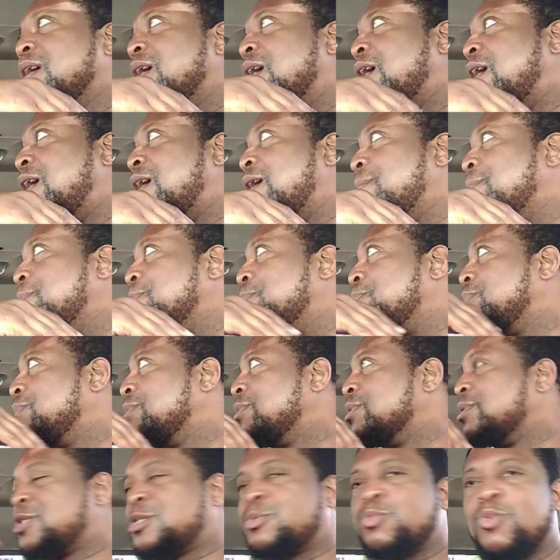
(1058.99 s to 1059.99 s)
Um,
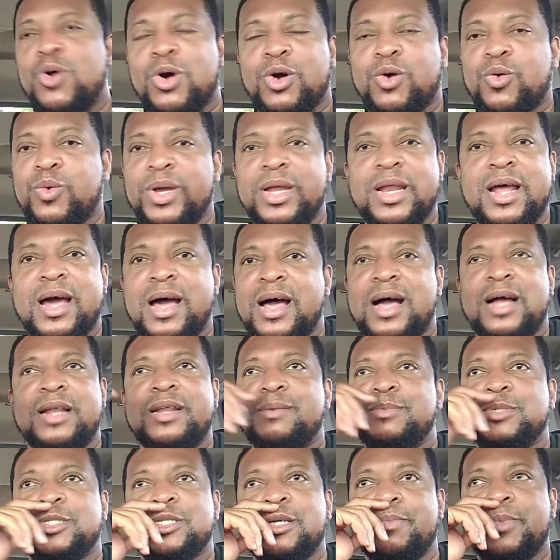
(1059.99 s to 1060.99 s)
smoke weed and all
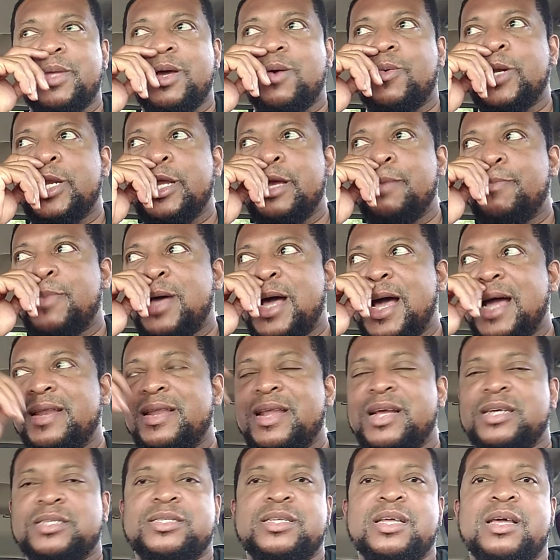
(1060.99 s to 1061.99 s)
them something there with him, and
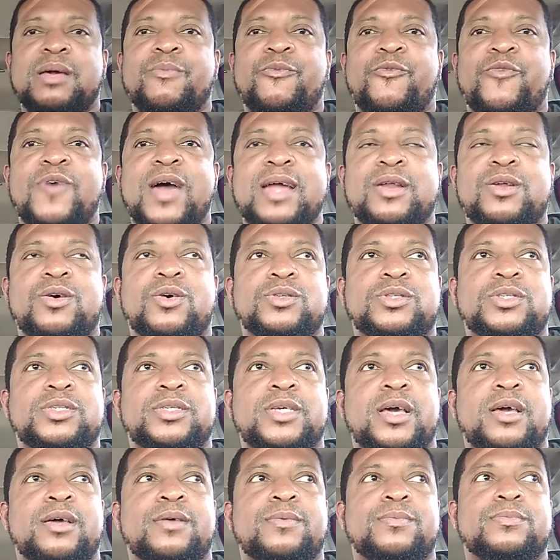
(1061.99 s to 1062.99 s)
next thing him find out,
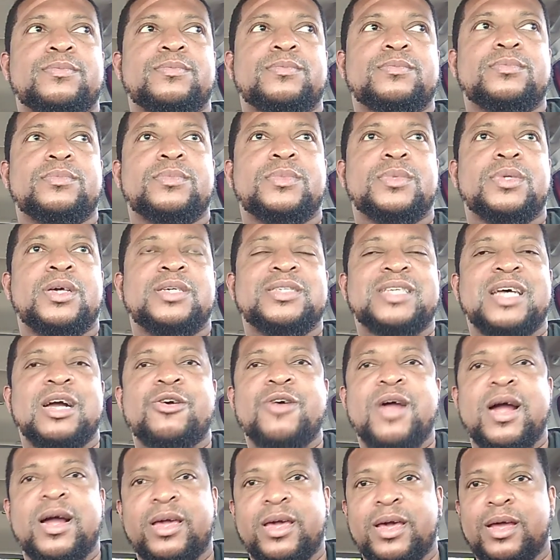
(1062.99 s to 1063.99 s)
say, is a
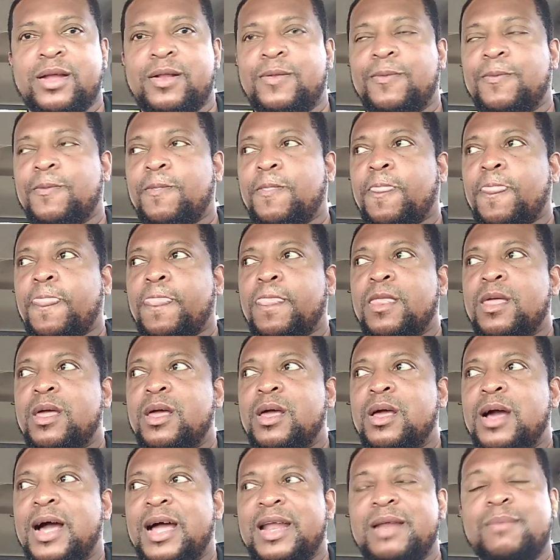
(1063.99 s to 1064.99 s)
crackhead.
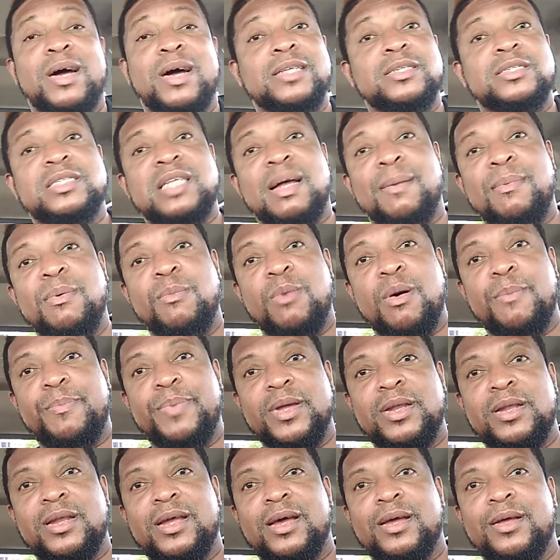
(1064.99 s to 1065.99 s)
And the man stab him up
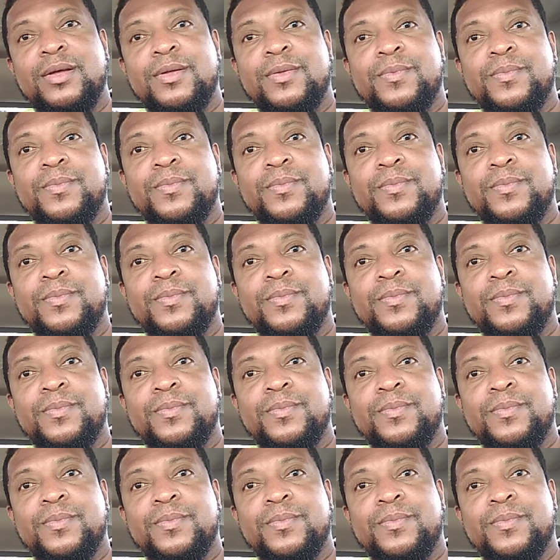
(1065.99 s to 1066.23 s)
in there.